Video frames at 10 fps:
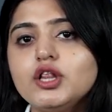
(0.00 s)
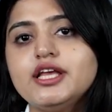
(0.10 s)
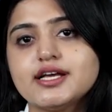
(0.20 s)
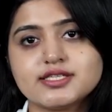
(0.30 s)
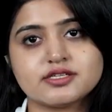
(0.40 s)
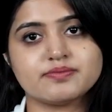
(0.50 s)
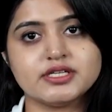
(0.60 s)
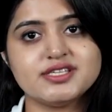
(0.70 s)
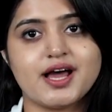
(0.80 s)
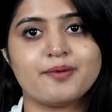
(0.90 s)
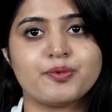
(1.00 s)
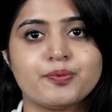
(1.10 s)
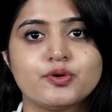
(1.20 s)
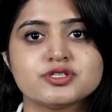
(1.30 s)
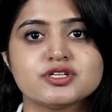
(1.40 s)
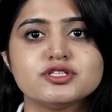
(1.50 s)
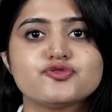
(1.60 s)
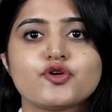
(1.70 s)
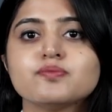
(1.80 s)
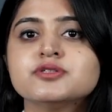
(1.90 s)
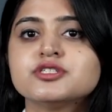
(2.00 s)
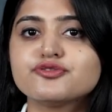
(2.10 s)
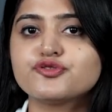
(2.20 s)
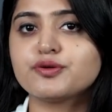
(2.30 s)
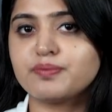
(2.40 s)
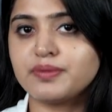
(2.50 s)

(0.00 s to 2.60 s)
the estimates and proposals from different